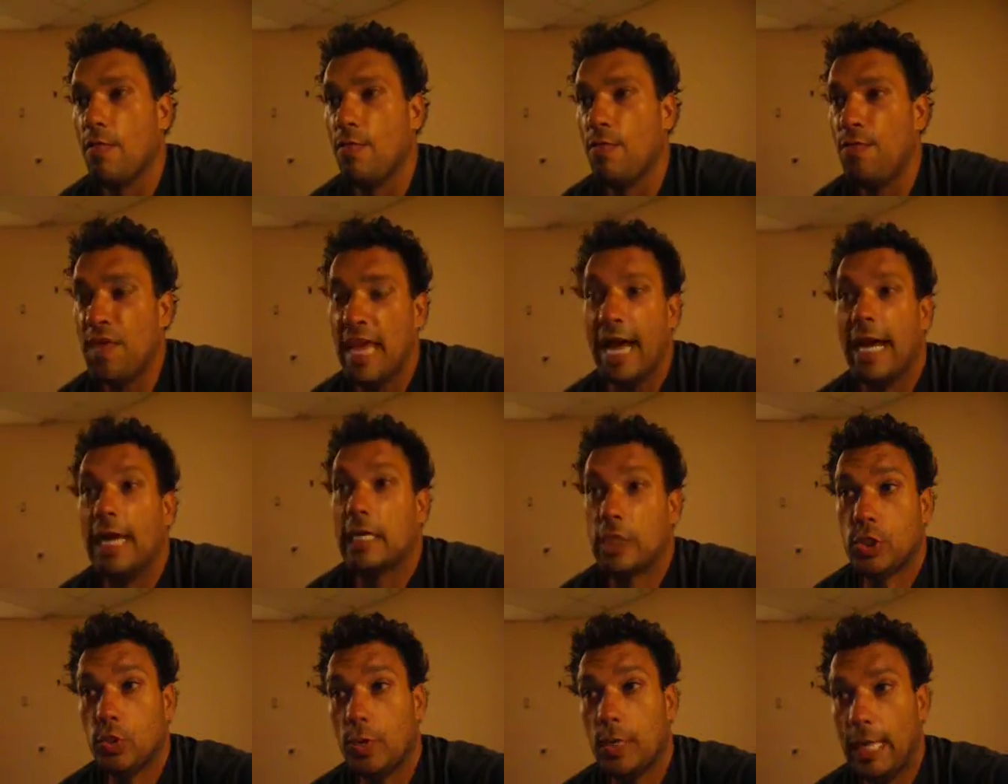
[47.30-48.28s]
the
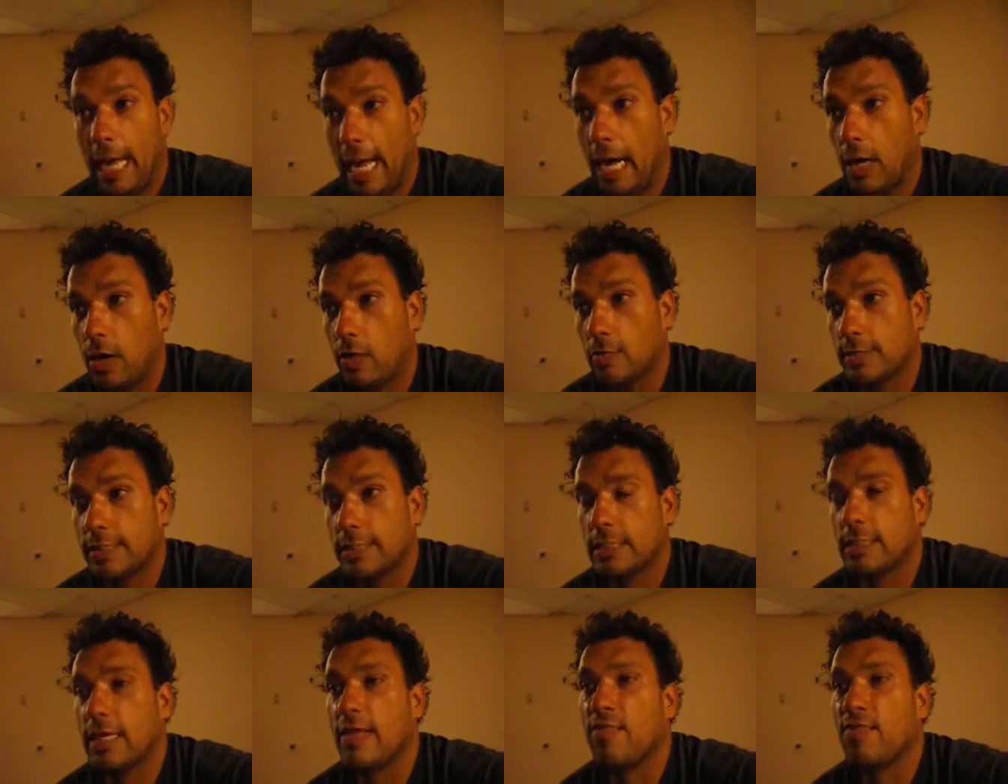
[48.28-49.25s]
actual house,
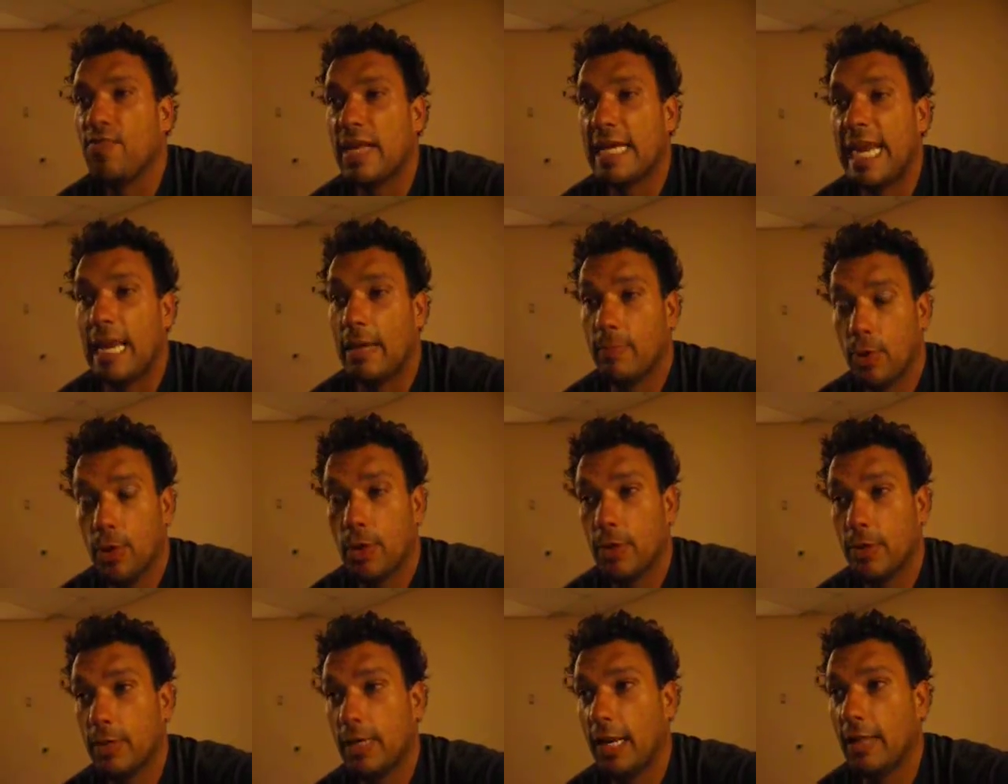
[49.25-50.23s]
the
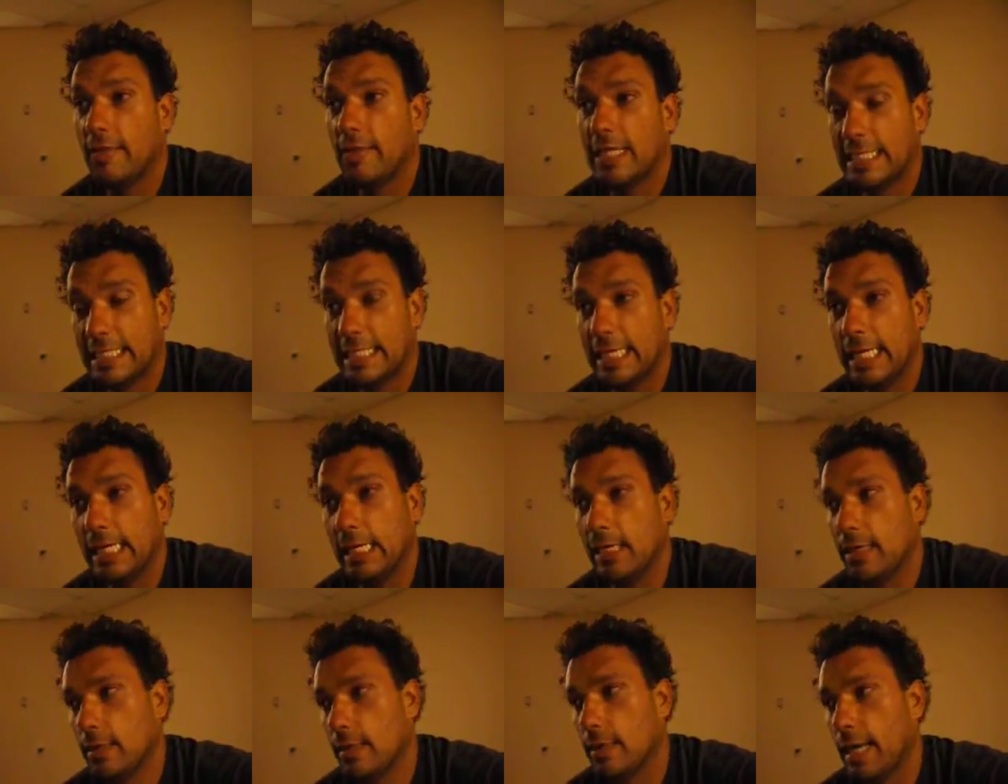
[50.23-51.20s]
neighborhood, the
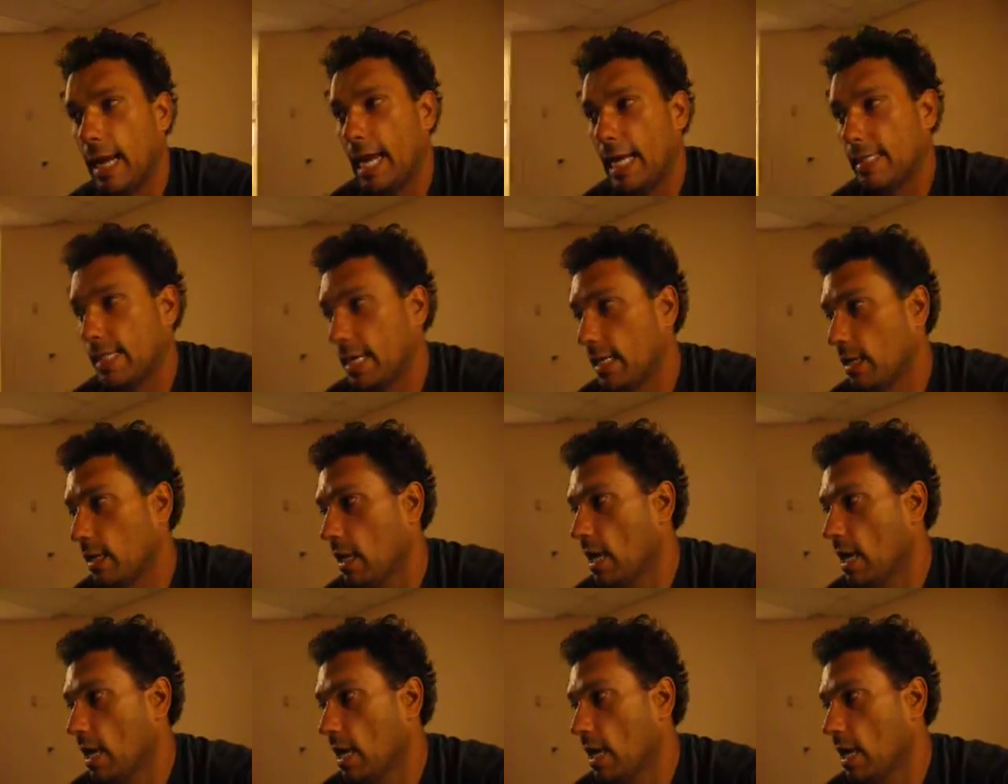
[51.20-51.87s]
city, and then